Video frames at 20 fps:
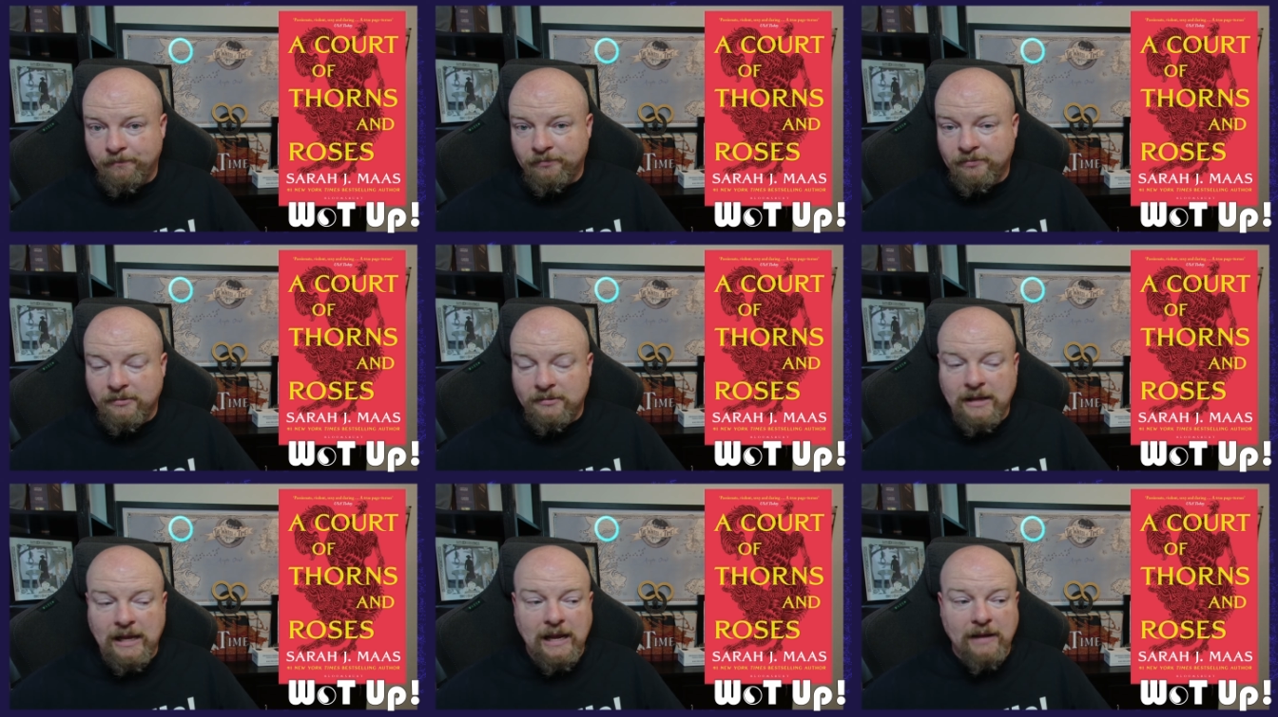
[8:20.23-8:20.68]

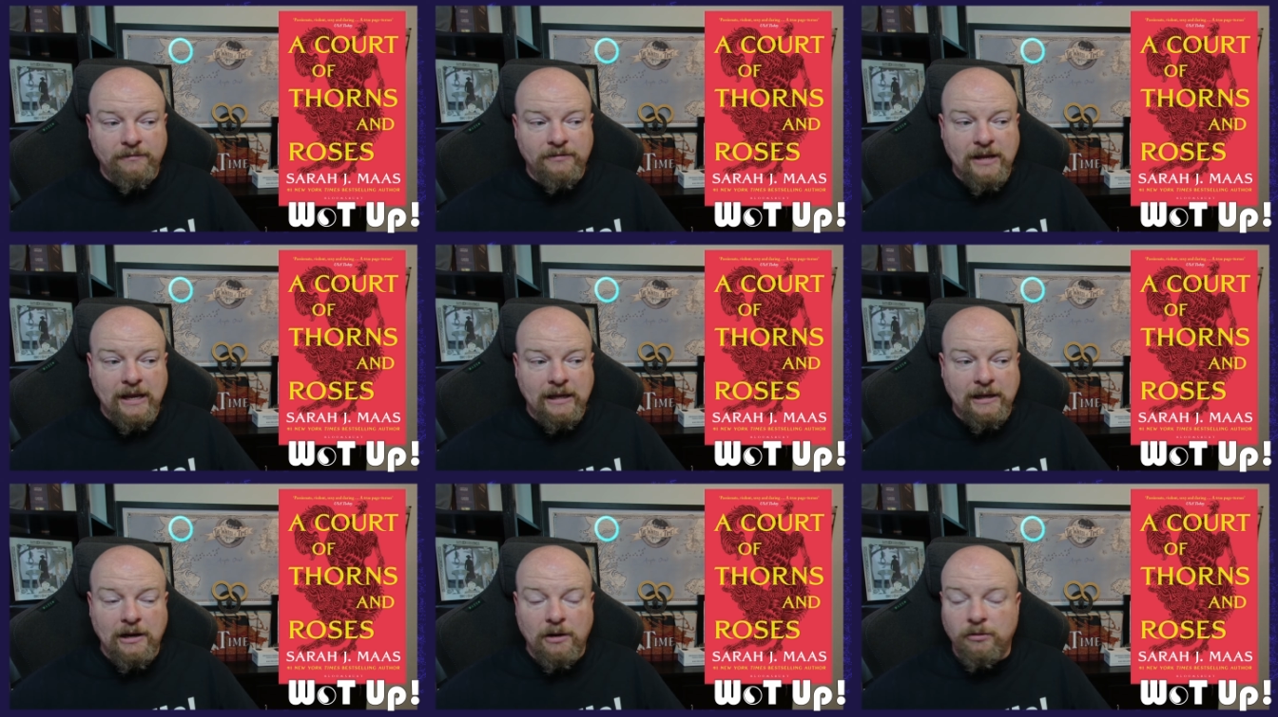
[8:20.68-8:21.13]
They have
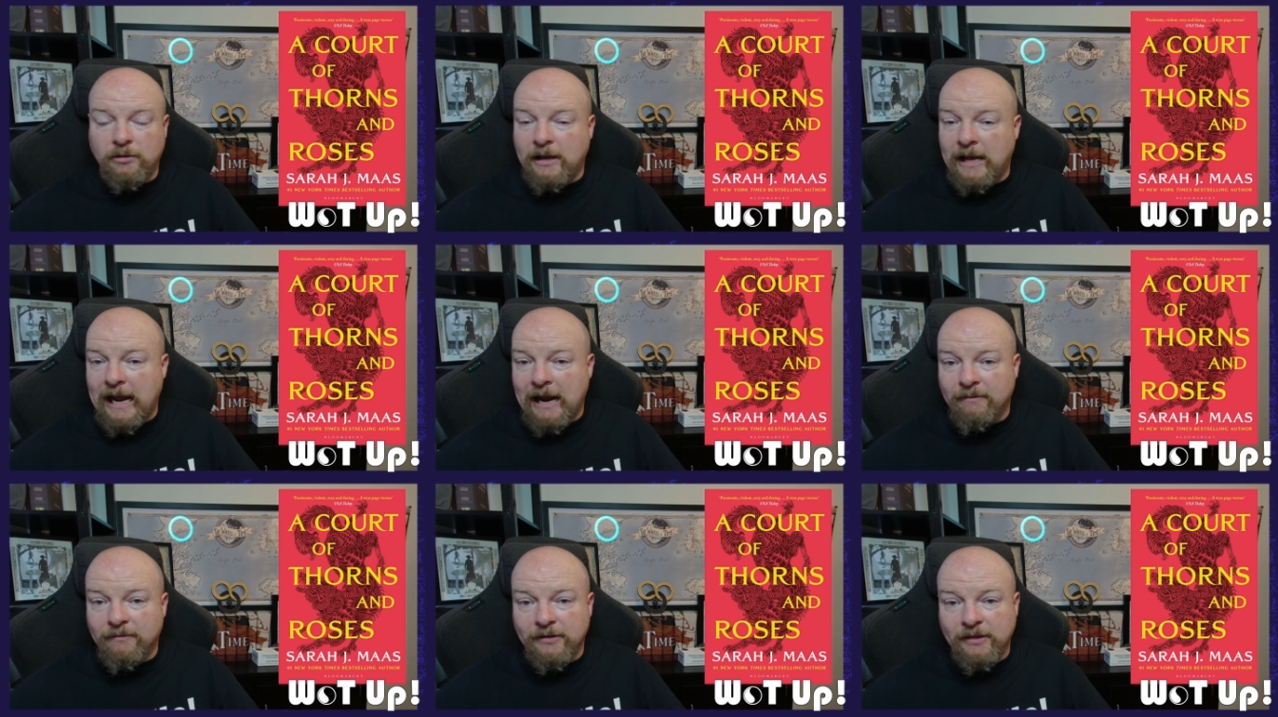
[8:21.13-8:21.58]
taken out
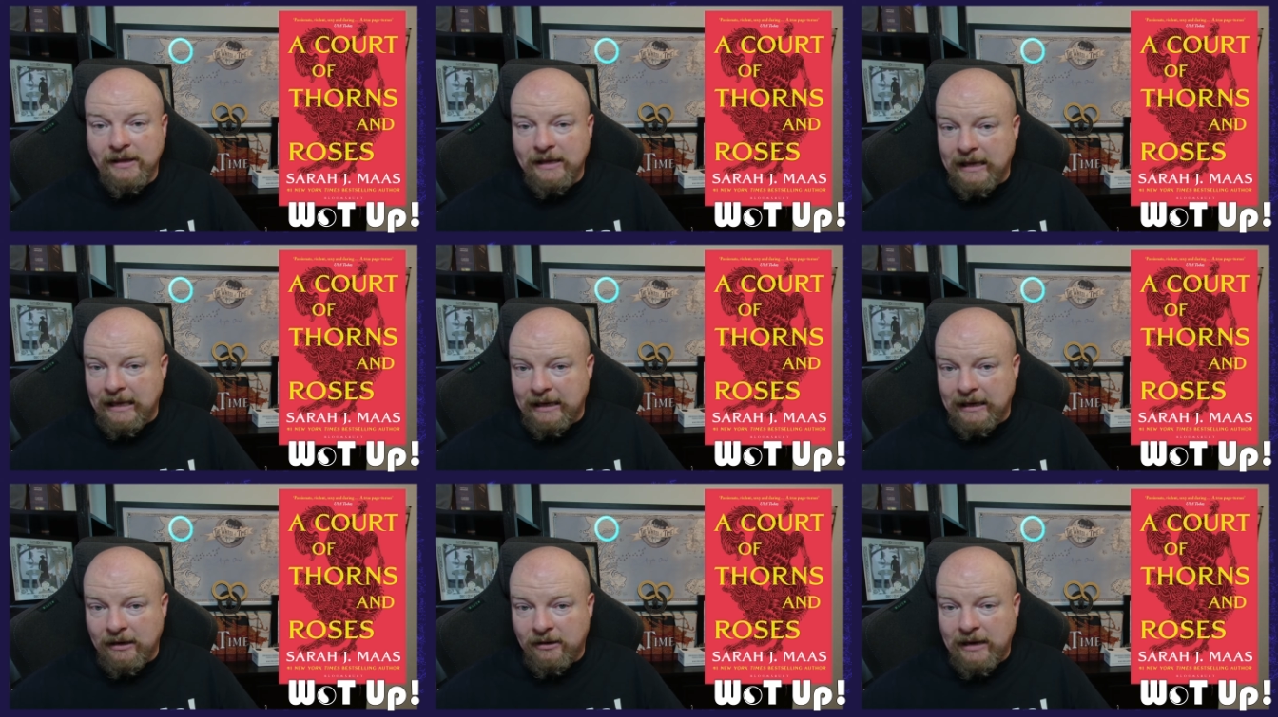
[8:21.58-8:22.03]
everything
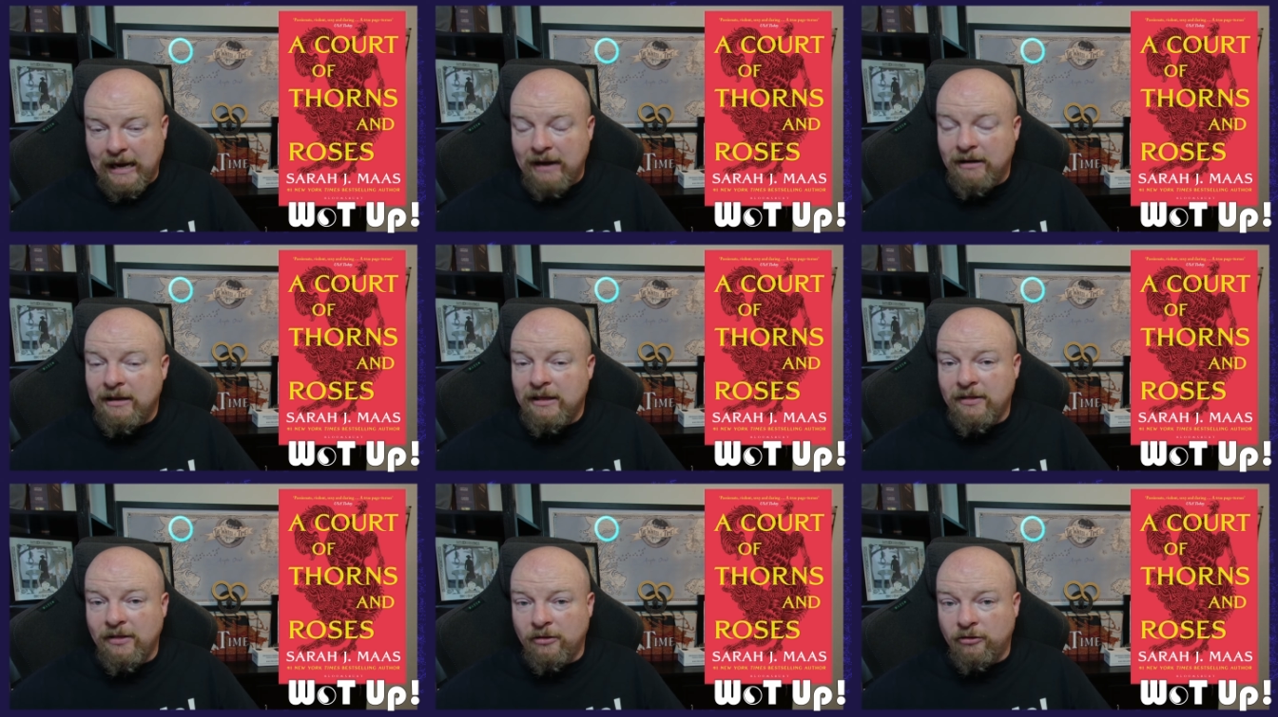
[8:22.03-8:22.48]
in it,
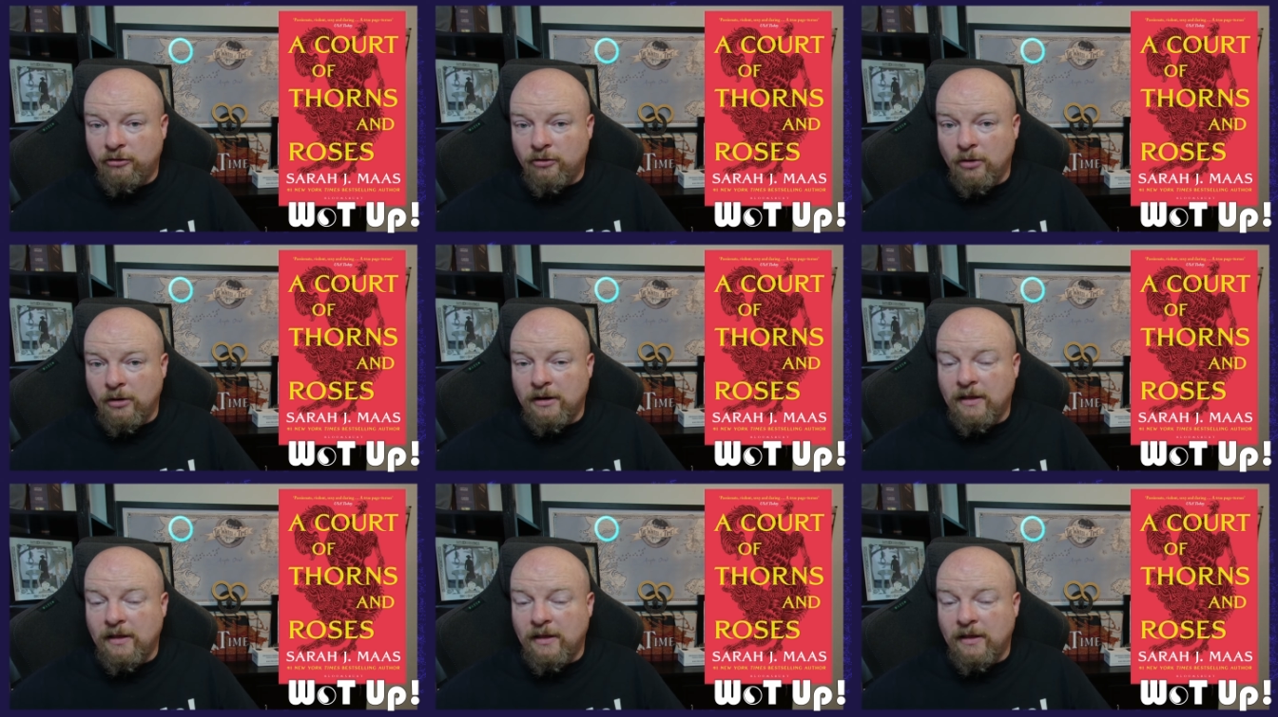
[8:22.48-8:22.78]
anything that's good,